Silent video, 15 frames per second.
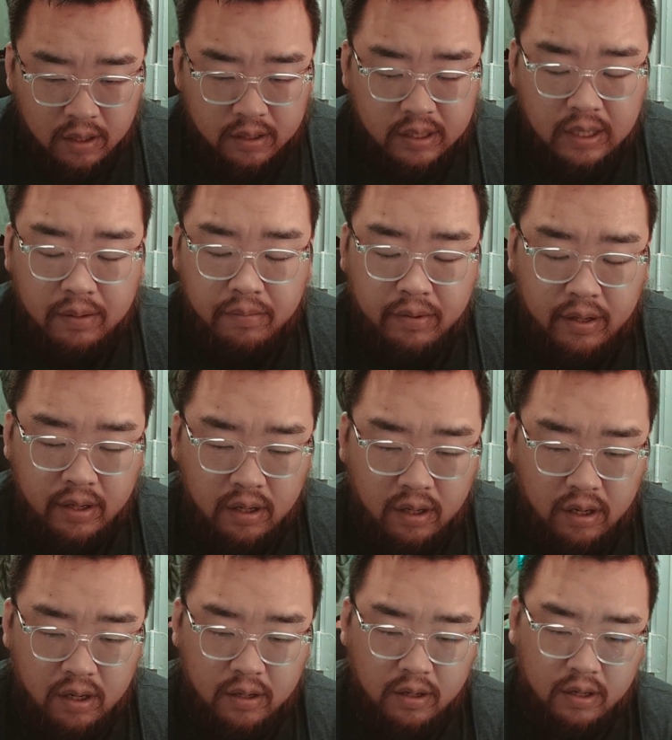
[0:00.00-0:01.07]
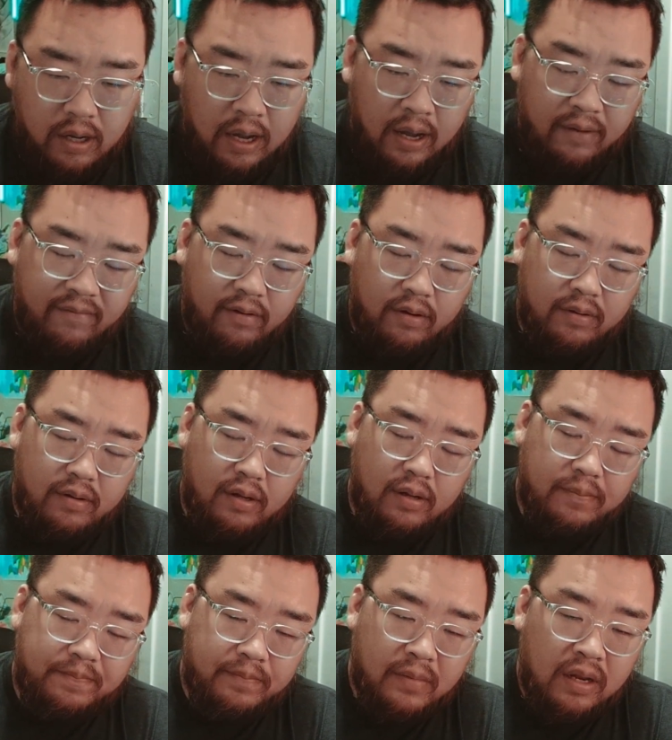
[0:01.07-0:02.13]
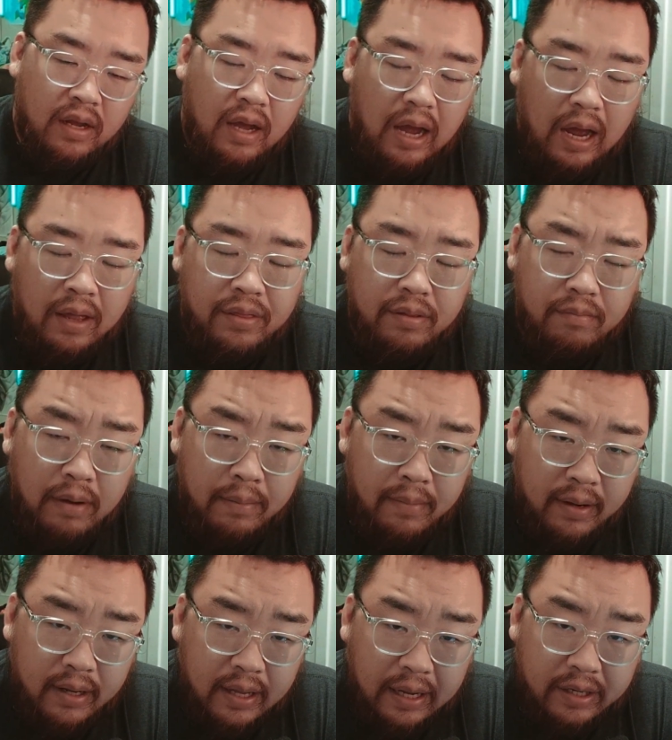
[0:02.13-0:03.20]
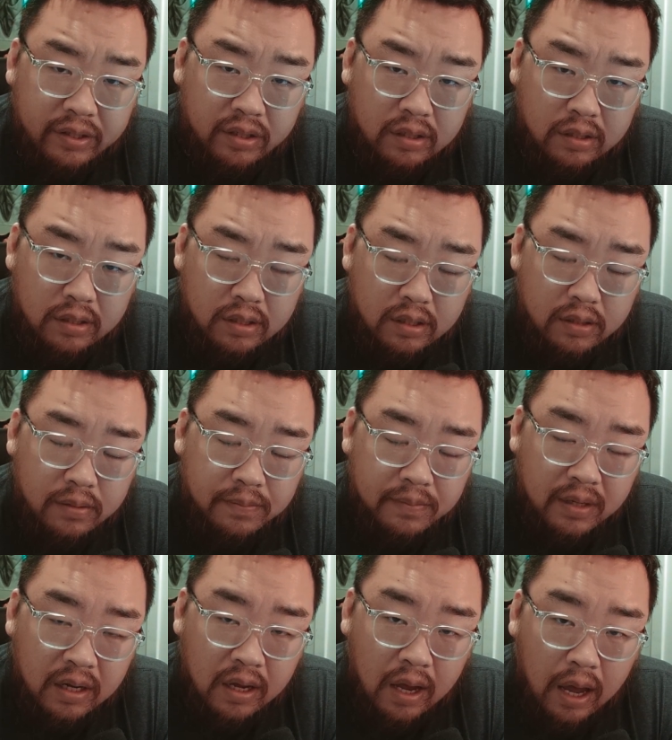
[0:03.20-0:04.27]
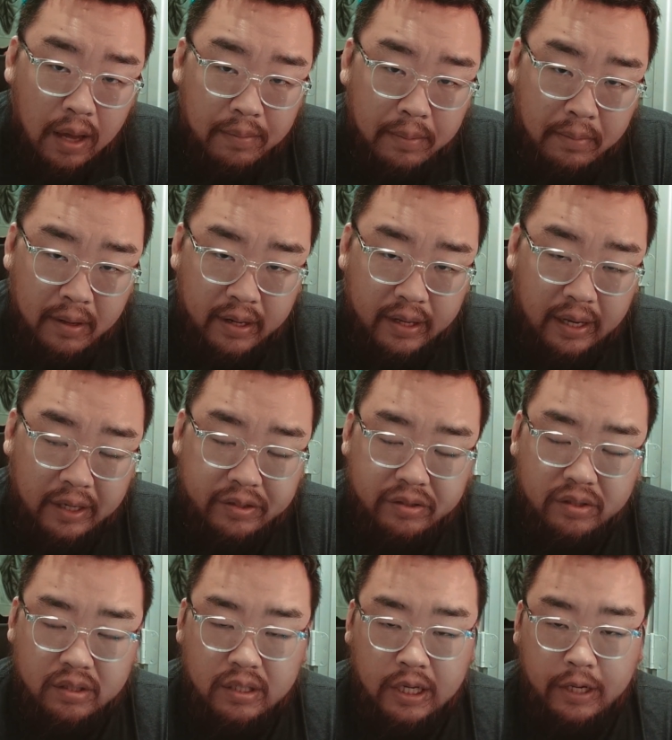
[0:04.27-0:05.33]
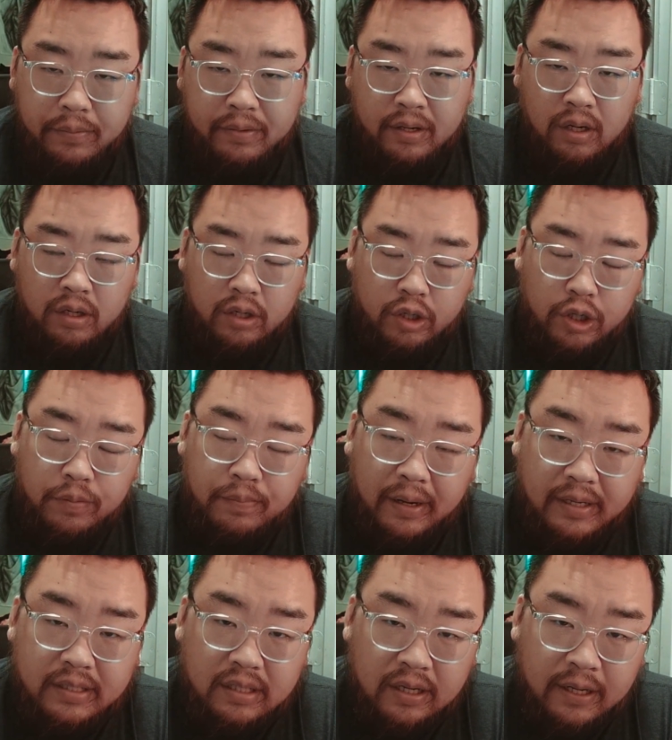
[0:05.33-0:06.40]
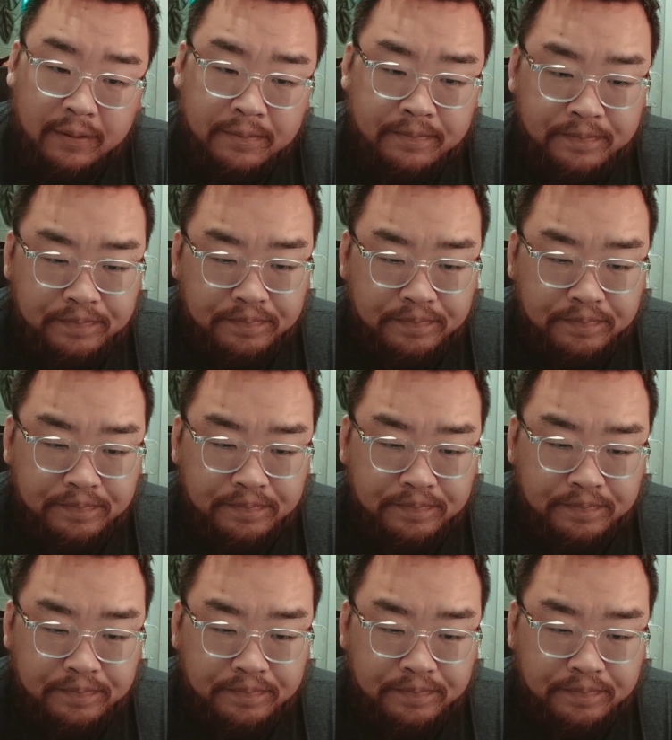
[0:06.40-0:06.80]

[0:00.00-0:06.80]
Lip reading: keep me have a and my medications keep me on a good baseline.